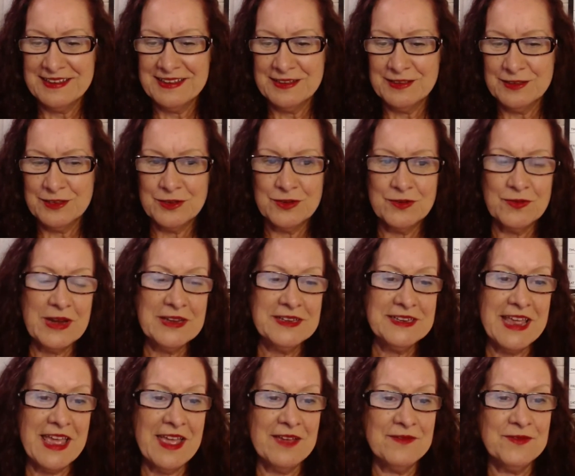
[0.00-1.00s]
It's great
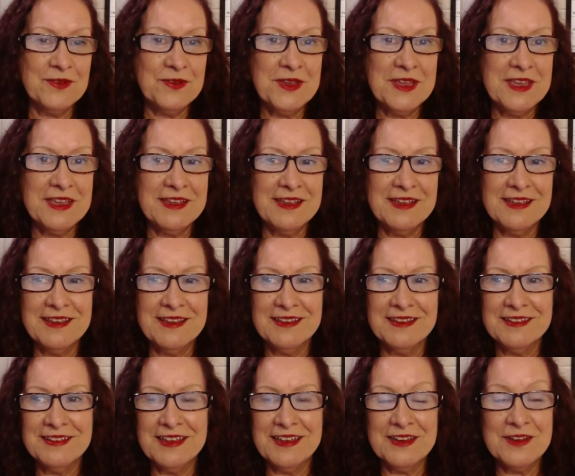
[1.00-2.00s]
to have you here,
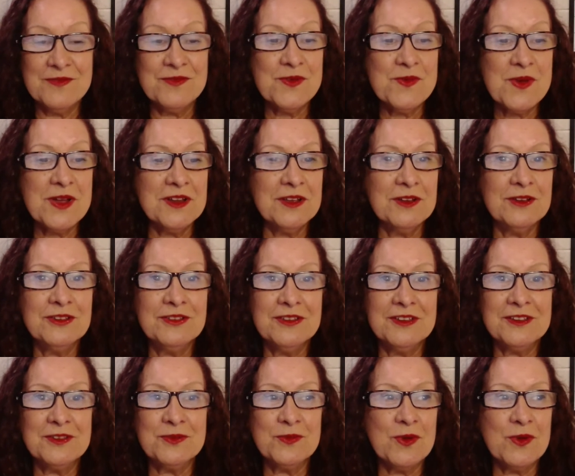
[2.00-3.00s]
and everyone else
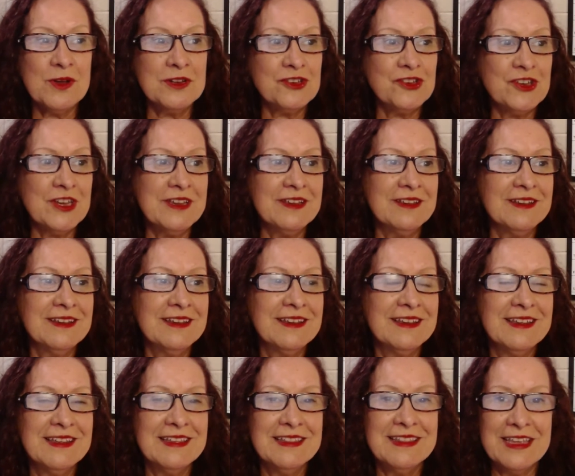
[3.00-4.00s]
that's watching,
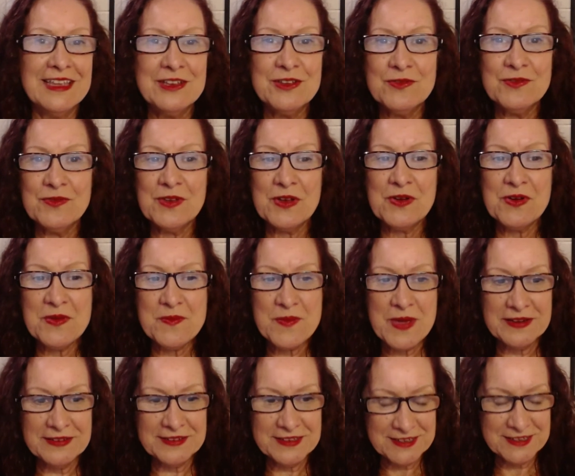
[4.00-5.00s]
thank you very
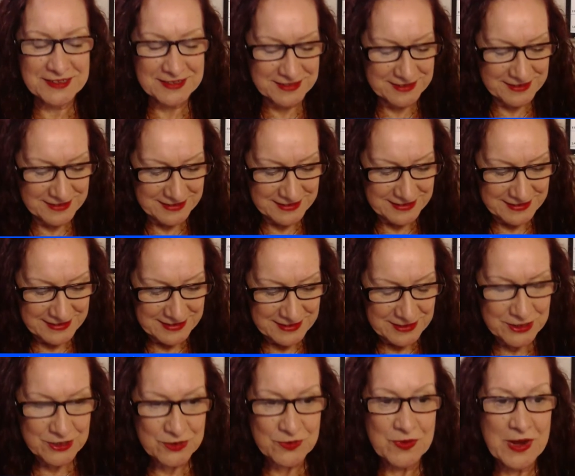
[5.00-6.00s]
much.
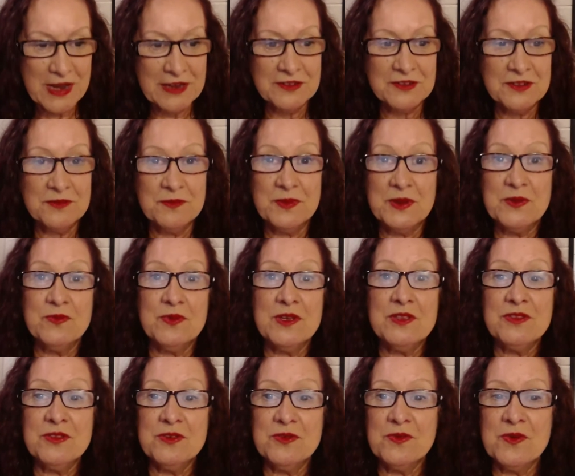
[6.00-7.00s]
It's great to be
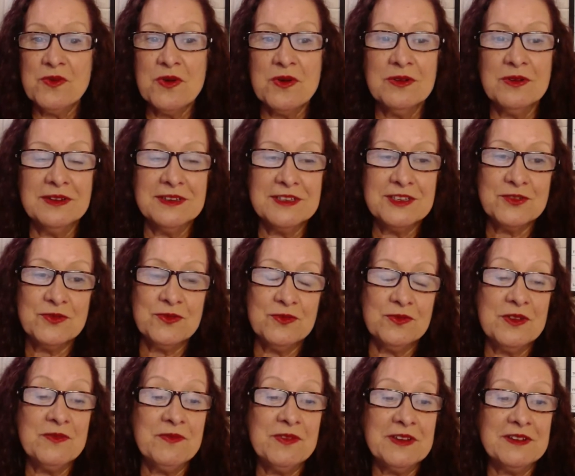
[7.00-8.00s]
with you all. It's
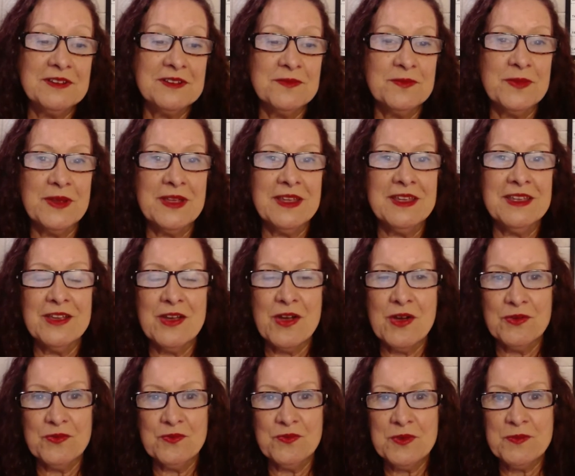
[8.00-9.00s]
terrific to be
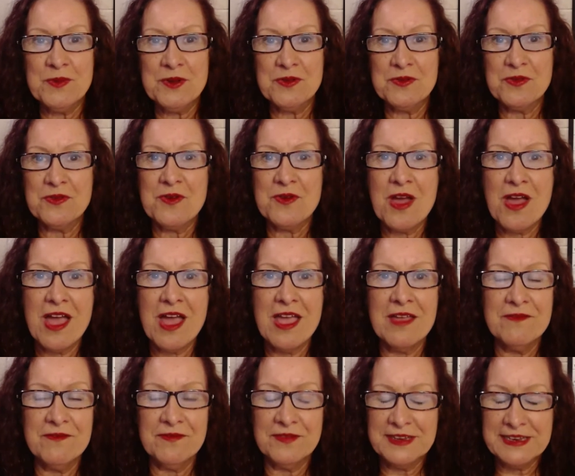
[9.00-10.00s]
on Women
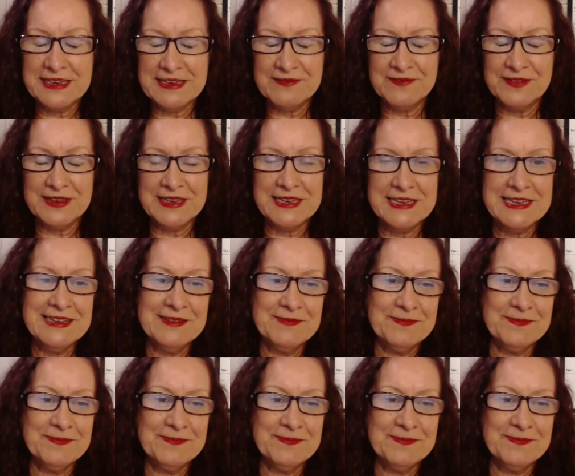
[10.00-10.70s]
Thrive TV,